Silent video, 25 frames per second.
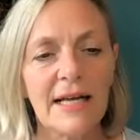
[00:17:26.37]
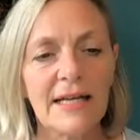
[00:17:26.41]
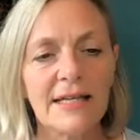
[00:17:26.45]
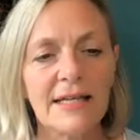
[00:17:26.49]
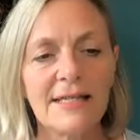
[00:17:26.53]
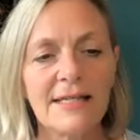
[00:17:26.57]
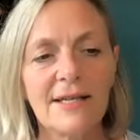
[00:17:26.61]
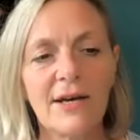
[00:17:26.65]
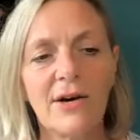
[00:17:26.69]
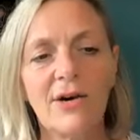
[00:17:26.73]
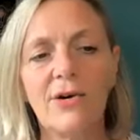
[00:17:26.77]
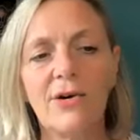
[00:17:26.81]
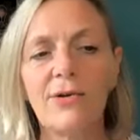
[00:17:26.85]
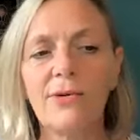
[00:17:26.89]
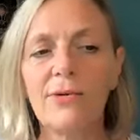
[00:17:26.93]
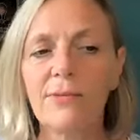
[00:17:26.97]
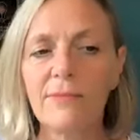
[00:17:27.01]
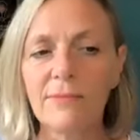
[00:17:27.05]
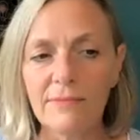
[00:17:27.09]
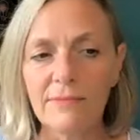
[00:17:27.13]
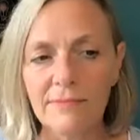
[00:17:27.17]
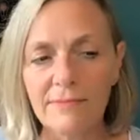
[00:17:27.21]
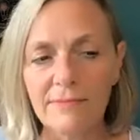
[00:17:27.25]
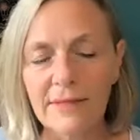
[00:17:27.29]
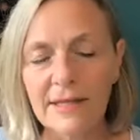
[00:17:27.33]
So
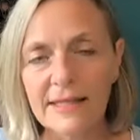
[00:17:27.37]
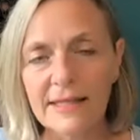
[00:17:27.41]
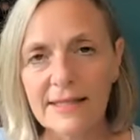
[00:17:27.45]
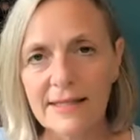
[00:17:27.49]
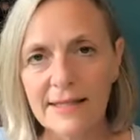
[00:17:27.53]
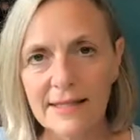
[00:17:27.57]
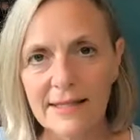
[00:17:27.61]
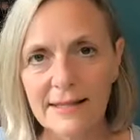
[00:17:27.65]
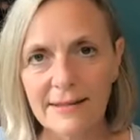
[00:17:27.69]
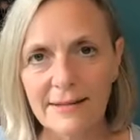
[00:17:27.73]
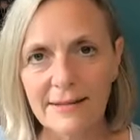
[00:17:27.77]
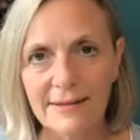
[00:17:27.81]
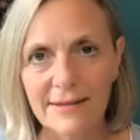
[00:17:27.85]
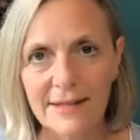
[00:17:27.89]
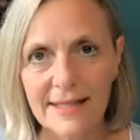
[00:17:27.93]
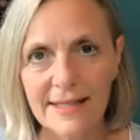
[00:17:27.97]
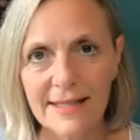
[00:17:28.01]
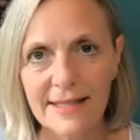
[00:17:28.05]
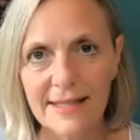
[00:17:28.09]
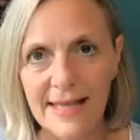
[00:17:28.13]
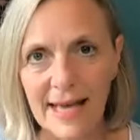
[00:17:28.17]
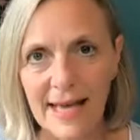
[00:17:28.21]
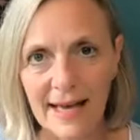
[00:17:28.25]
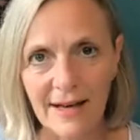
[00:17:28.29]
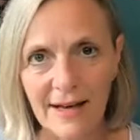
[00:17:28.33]
this
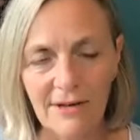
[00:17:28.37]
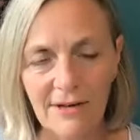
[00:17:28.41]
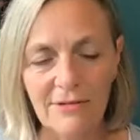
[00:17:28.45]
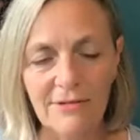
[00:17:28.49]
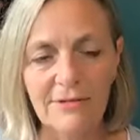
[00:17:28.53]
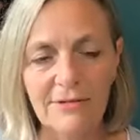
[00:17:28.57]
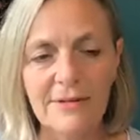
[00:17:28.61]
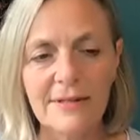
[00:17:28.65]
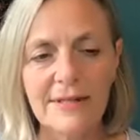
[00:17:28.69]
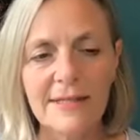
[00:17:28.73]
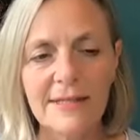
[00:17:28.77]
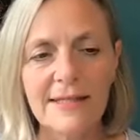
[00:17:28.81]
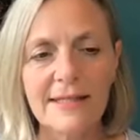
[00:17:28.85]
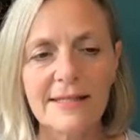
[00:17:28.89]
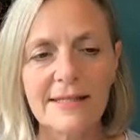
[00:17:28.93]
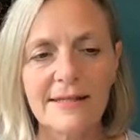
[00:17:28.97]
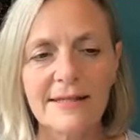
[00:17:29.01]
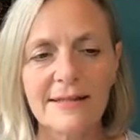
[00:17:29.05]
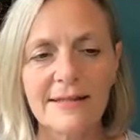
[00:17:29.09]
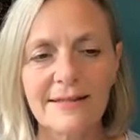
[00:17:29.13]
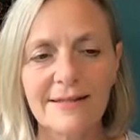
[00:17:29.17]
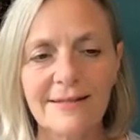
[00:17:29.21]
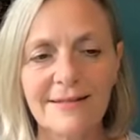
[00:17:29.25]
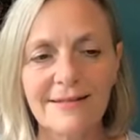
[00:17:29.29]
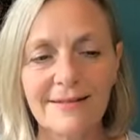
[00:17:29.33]
sounds,
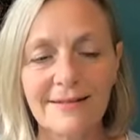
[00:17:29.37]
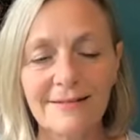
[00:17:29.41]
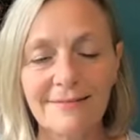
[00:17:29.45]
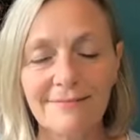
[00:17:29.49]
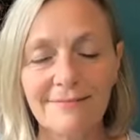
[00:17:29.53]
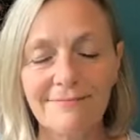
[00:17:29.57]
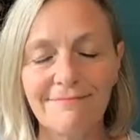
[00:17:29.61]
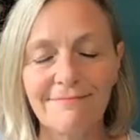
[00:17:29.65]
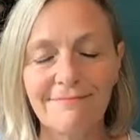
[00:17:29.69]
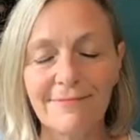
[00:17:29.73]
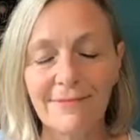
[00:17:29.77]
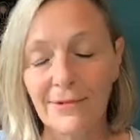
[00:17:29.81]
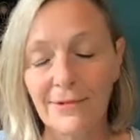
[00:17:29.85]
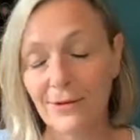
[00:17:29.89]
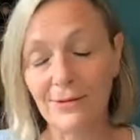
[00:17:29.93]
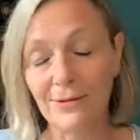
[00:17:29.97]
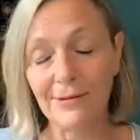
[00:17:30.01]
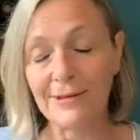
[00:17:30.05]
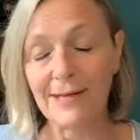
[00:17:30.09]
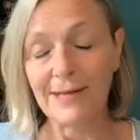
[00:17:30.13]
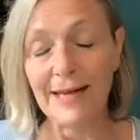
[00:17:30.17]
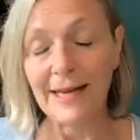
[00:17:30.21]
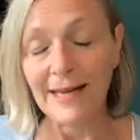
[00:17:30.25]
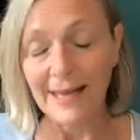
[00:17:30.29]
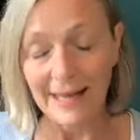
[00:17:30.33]

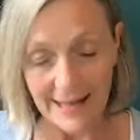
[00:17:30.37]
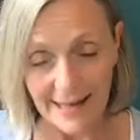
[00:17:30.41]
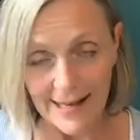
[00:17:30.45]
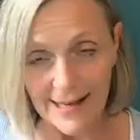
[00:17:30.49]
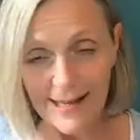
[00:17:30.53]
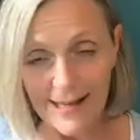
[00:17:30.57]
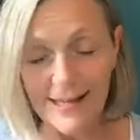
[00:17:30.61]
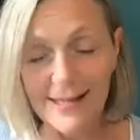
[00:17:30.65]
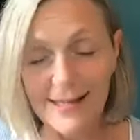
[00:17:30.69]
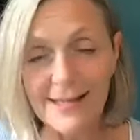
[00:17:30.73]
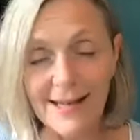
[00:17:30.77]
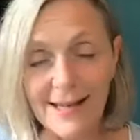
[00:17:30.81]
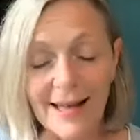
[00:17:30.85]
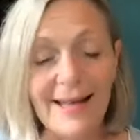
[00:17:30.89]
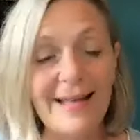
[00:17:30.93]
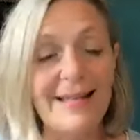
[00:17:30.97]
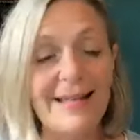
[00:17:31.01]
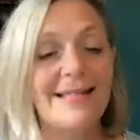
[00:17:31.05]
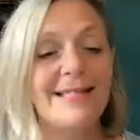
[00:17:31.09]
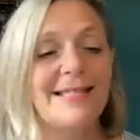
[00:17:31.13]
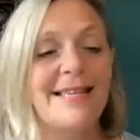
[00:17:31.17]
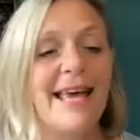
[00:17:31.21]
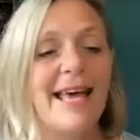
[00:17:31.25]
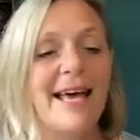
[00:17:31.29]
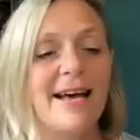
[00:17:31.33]
or it is like
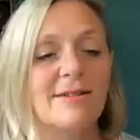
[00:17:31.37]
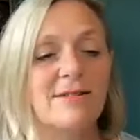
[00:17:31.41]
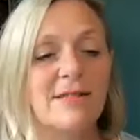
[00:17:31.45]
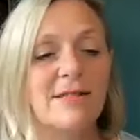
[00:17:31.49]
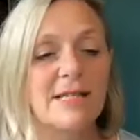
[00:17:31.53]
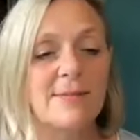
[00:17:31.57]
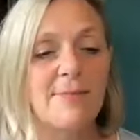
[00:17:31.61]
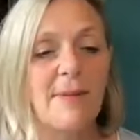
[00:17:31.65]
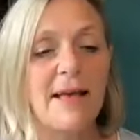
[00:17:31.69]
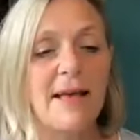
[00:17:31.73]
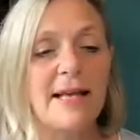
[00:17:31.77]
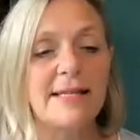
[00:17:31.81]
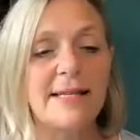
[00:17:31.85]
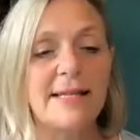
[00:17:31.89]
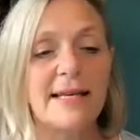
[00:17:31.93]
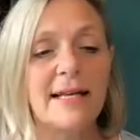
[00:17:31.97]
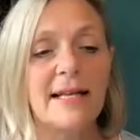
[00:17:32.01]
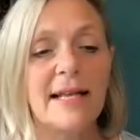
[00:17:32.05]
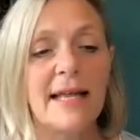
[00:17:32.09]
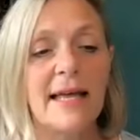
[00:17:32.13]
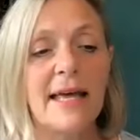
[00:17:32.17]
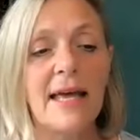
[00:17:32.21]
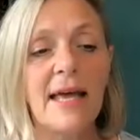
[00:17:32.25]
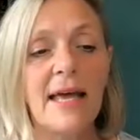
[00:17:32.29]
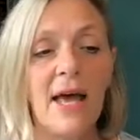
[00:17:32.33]
it sounds. It's
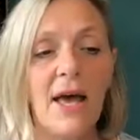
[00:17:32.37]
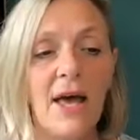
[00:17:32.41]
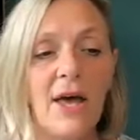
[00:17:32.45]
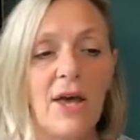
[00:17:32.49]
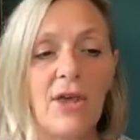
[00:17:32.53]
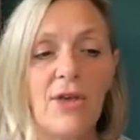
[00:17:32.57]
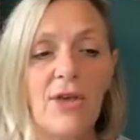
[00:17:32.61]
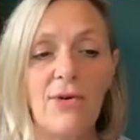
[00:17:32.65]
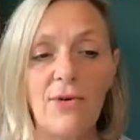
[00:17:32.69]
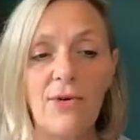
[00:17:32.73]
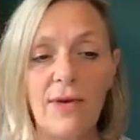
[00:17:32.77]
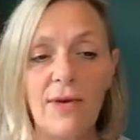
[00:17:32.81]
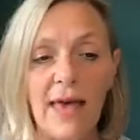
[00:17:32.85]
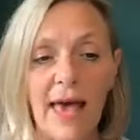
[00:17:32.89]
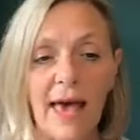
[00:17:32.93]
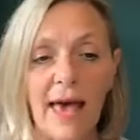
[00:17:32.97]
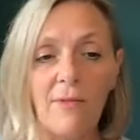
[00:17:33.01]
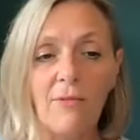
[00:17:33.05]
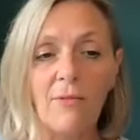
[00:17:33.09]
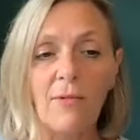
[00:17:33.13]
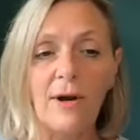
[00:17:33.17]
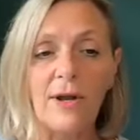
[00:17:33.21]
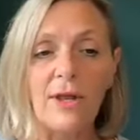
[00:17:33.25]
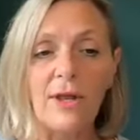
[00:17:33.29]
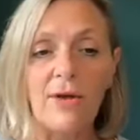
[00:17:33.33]
basically you
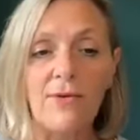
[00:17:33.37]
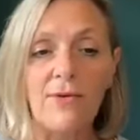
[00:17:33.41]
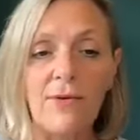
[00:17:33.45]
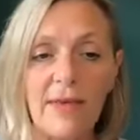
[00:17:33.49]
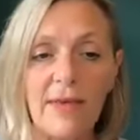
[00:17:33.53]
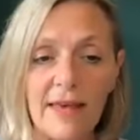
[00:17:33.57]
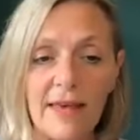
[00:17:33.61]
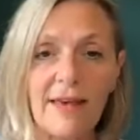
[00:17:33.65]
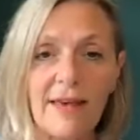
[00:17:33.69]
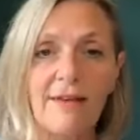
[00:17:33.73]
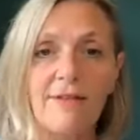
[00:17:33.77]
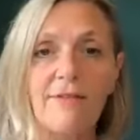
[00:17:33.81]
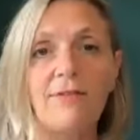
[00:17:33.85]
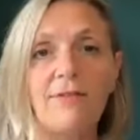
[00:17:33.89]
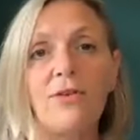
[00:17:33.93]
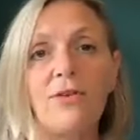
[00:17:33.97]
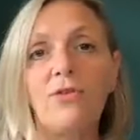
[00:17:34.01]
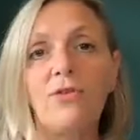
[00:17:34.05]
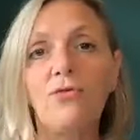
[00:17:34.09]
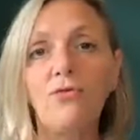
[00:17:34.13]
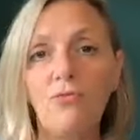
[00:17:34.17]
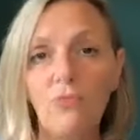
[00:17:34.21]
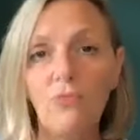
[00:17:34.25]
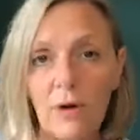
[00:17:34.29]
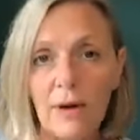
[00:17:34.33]
get what you give,
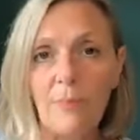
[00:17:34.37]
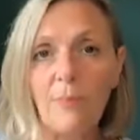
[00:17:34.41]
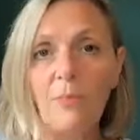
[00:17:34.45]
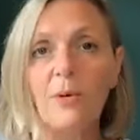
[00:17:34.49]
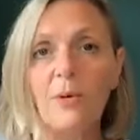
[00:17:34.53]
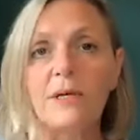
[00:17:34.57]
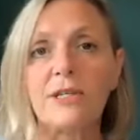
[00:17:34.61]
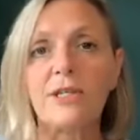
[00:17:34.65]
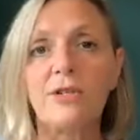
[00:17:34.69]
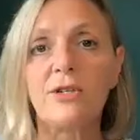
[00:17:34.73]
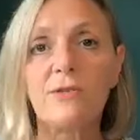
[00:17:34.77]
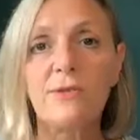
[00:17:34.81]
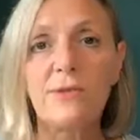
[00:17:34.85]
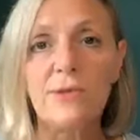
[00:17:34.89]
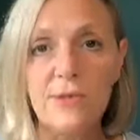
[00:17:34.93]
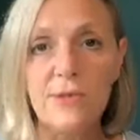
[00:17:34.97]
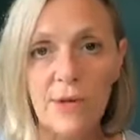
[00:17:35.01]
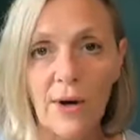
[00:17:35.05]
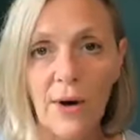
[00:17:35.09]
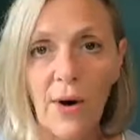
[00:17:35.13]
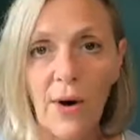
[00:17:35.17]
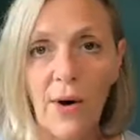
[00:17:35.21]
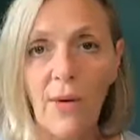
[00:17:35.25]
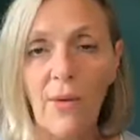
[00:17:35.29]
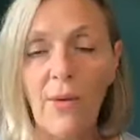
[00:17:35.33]
you reap what you
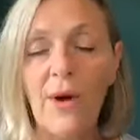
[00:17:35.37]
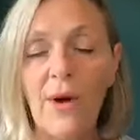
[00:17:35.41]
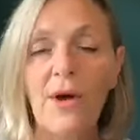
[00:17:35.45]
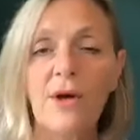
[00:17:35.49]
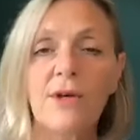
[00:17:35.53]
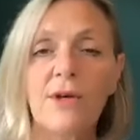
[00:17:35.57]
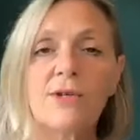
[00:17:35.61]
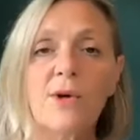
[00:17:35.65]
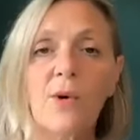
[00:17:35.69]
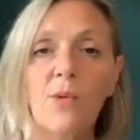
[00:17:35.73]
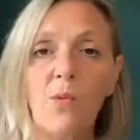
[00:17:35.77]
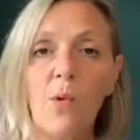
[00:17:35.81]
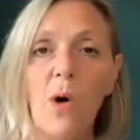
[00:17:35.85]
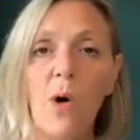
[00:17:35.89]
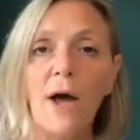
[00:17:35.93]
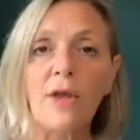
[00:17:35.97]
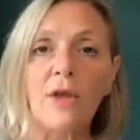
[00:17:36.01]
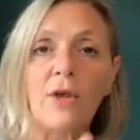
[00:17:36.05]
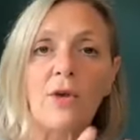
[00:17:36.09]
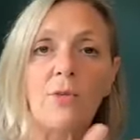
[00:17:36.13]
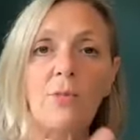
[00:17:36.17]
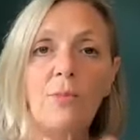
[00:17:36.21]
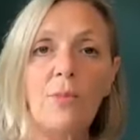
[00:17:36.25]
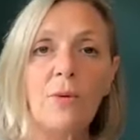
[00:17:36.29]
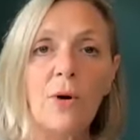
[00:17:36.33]
sow. So what
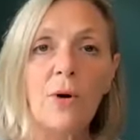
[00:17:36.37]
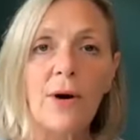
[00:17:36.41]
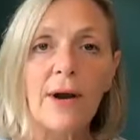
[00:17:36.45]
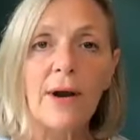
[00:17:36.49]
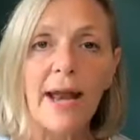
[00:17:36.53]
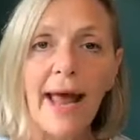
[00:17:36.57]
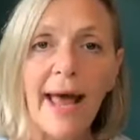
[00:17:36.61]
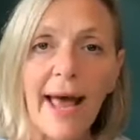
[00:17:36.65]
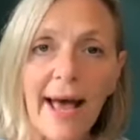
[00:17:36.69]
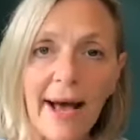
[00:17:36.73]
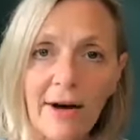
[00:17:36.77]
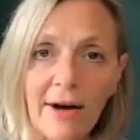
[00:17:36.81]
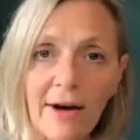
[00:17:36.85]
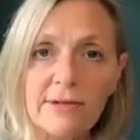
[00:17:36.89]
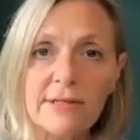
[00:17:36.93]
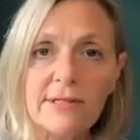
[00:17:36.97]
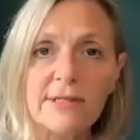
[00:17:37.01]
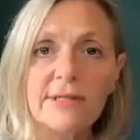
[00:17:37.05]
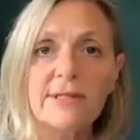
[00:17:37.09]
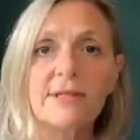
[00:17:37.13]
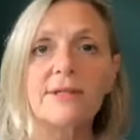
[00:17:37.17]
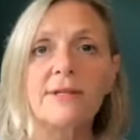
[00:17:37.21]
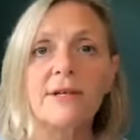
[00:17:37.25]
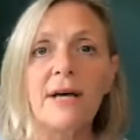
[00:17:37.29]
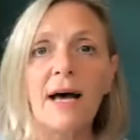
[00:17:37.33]
you put
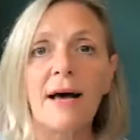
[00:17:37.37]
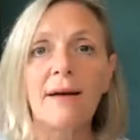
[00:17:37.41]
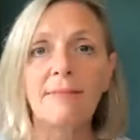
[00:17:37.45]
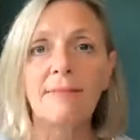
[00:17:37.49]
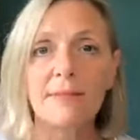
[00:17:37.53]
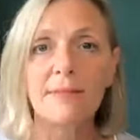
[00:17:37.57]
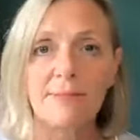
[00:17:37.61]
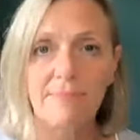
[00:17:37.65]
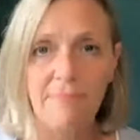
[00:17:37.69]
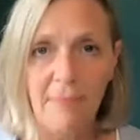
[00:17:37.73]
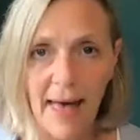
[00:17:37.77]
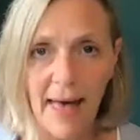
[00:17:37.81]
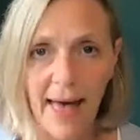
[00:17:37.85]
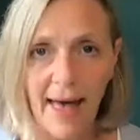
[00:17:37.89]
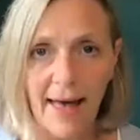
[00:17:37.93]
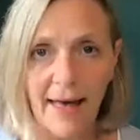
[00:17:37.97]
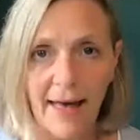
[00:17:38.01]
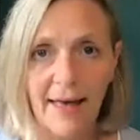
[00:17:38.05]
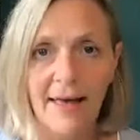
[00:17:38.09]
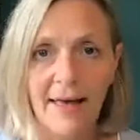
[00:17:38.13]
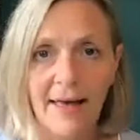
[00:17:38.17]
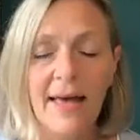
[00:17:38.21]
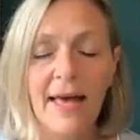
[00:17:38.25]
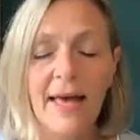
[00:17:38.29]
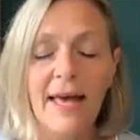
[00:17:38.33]
out comes
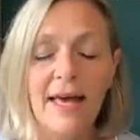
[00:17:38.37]
back.